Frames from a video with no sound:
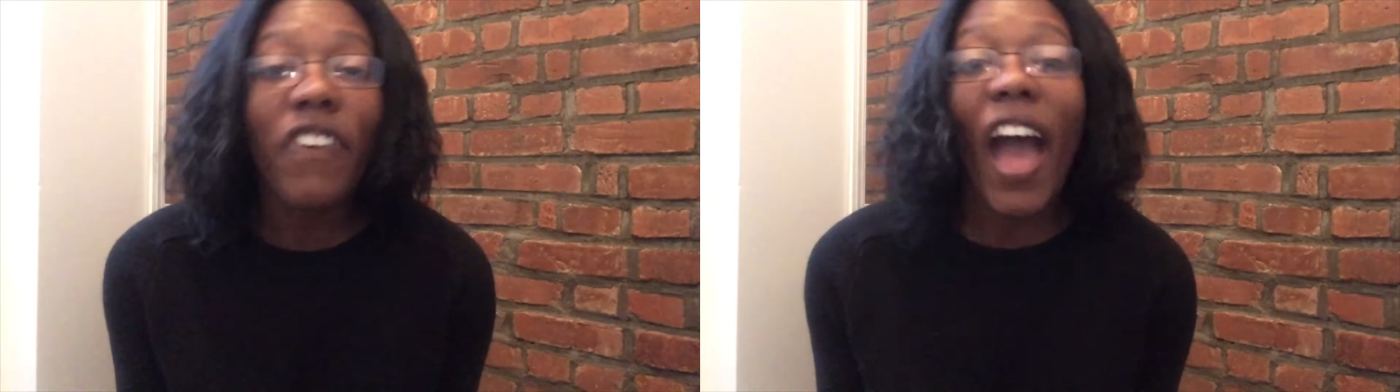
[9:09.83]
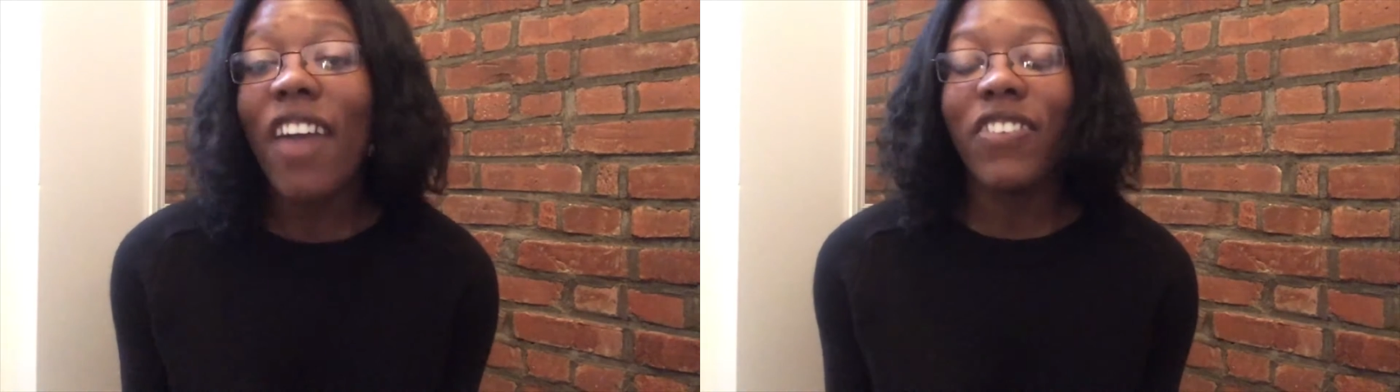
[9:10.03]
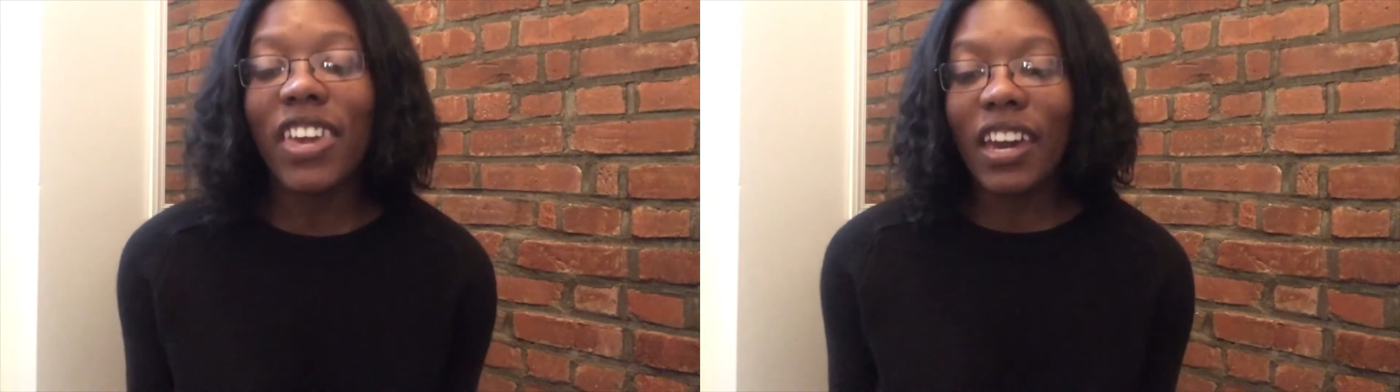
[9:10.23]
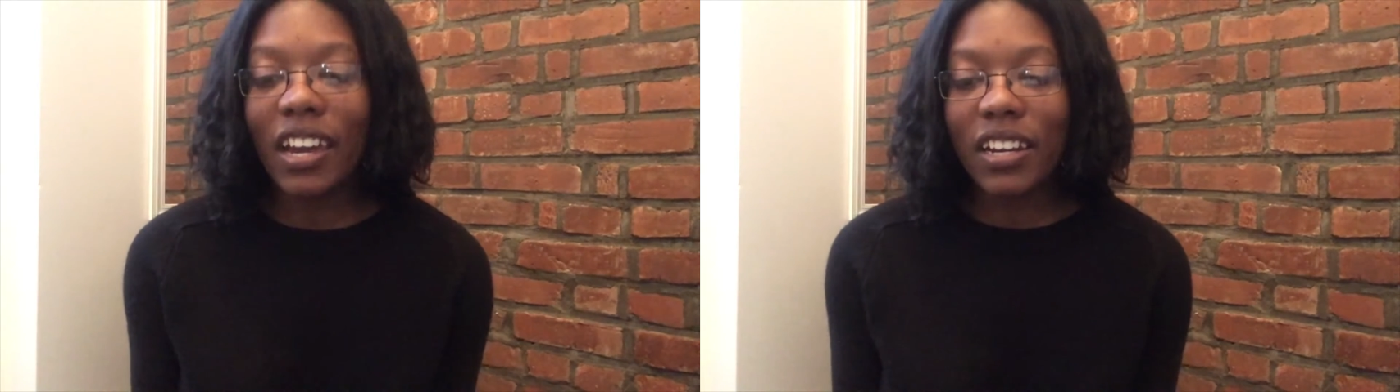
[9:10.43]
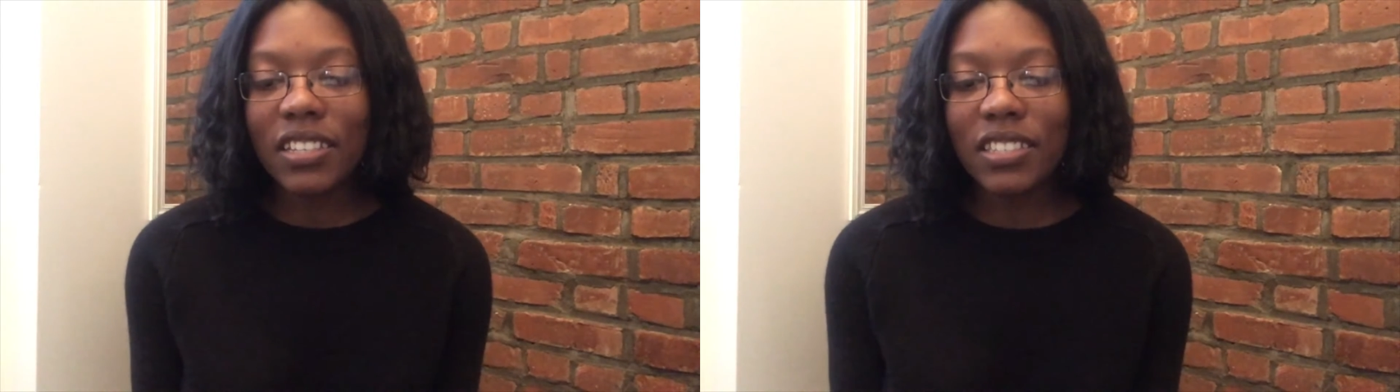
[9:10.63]
5
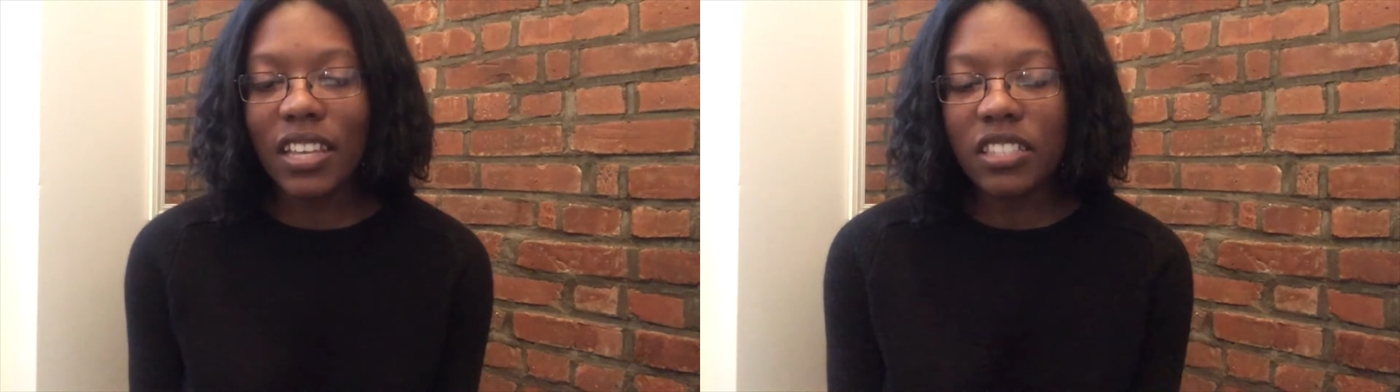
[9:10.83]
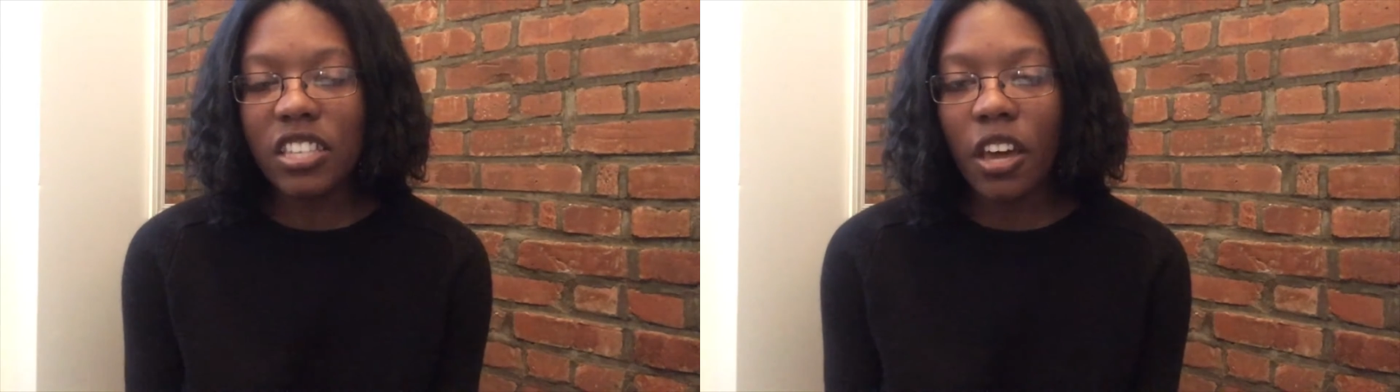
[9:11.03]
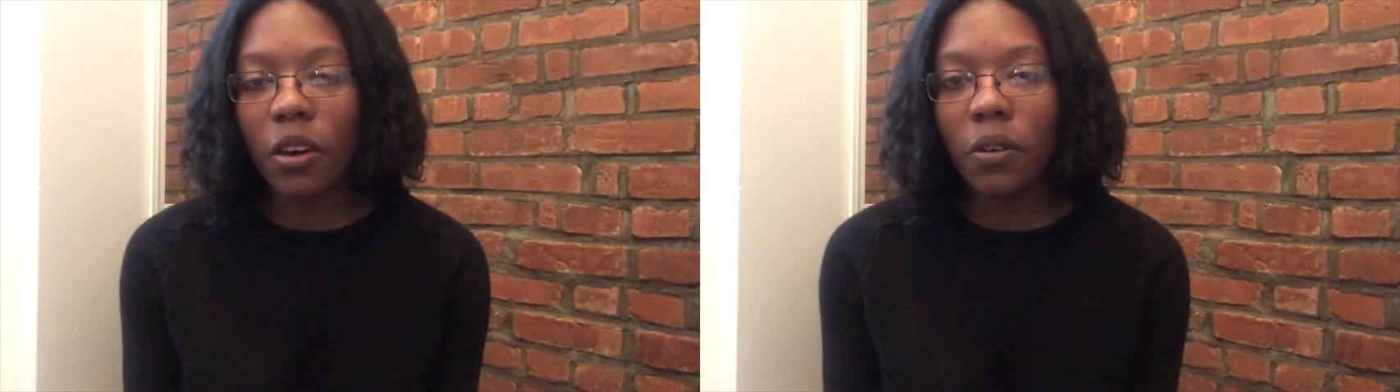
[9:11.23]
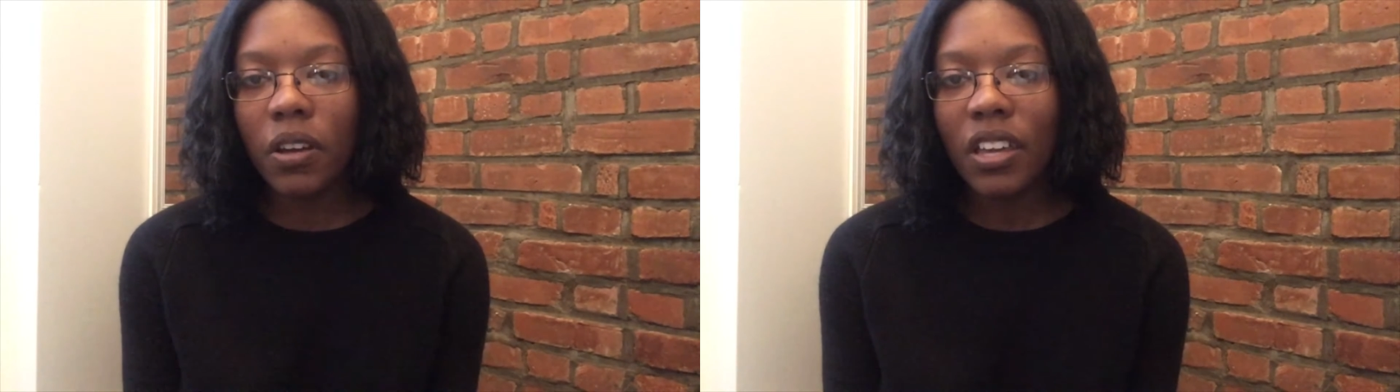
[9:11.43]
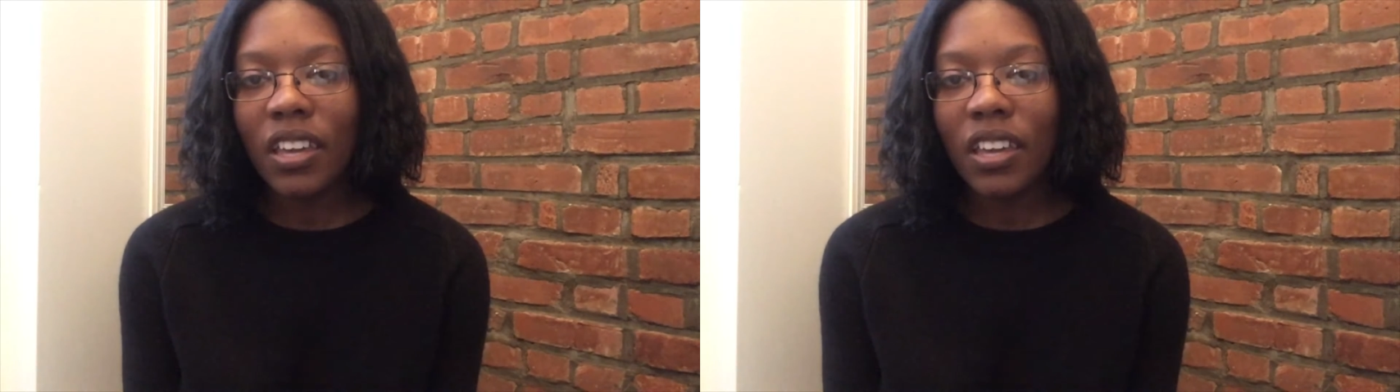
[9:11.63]
years. And so